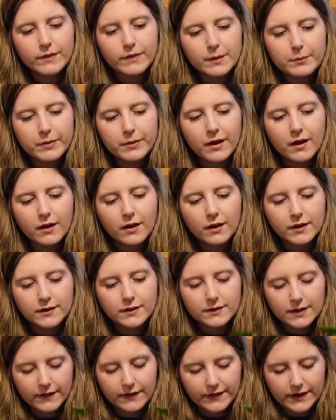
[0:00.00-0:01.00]

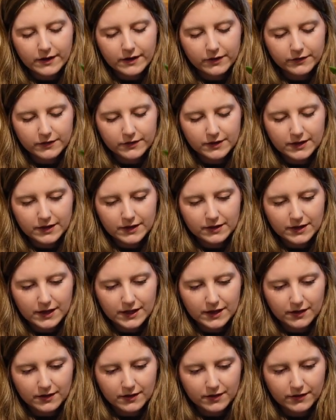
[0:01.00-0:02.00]
perlite, and then underneath
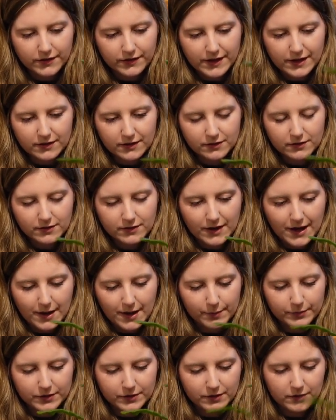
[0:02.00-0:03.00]
here there's
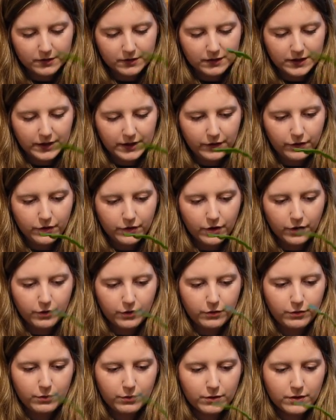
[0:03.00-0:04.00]
absolutely
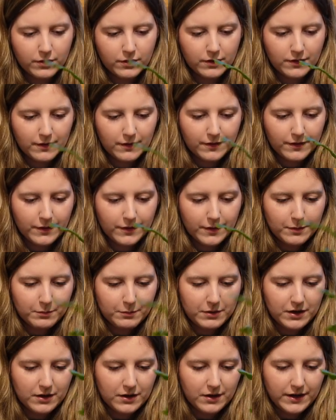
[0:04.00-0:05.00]
no
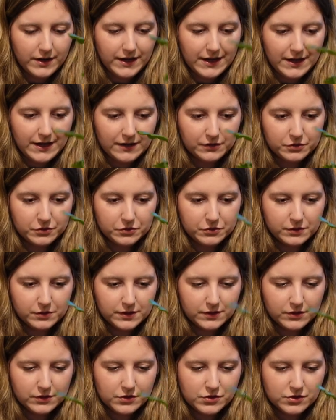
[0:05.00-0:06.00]
perlite at all.
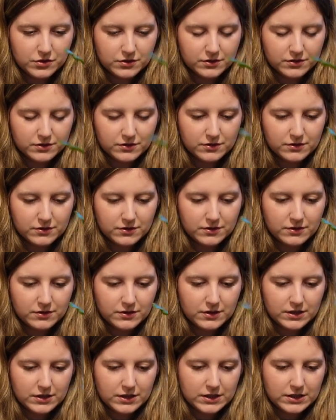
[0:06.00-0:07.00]
It's just
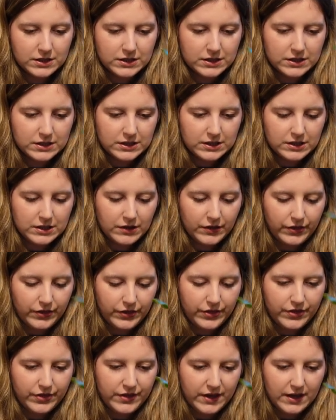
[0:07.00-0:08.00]

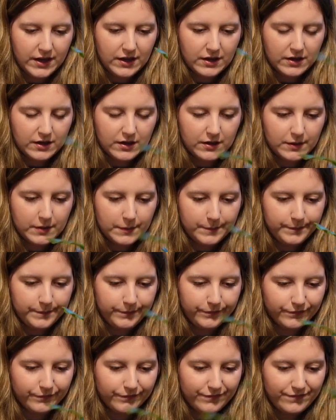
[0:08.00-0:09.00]
thick
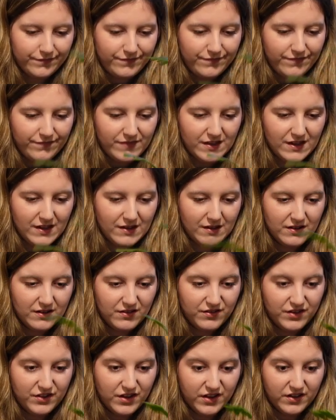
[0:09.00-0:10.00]

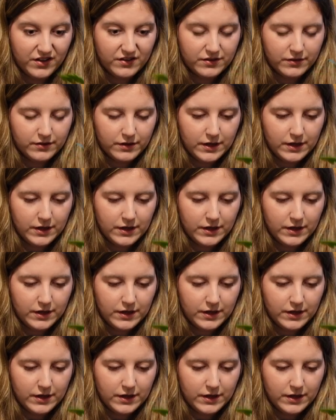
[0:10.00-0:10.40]
dirt.